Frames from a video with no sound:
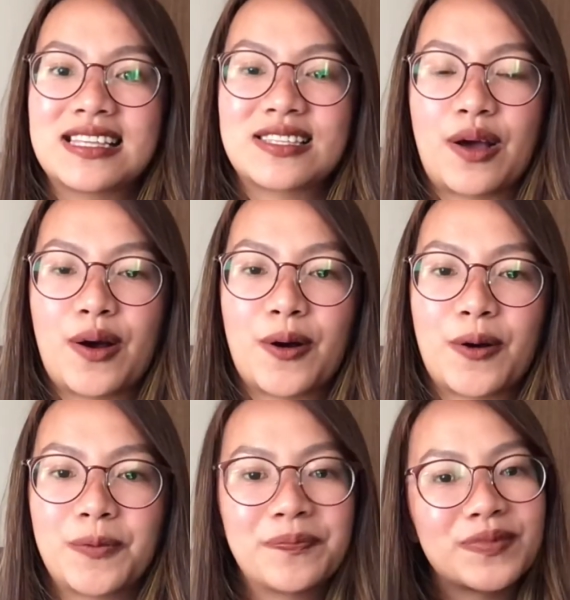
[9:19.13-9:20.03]
So
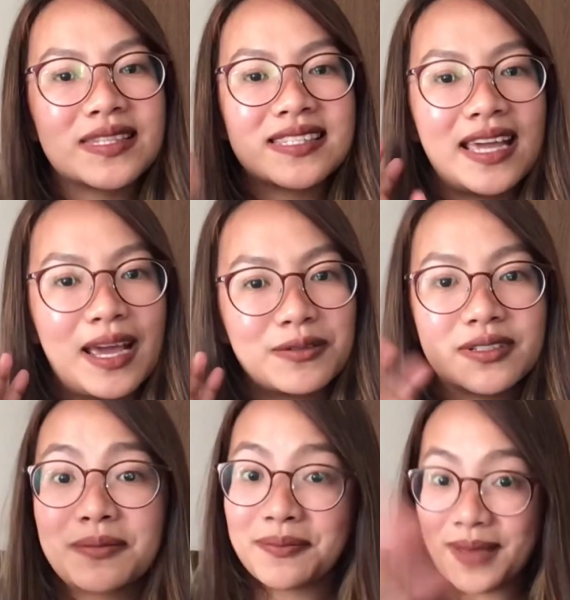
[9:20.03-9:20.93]
sign out.
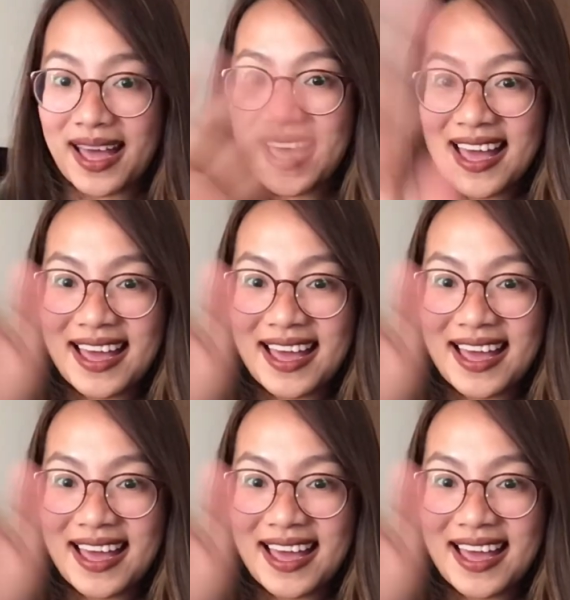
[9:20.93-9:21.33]
Bye.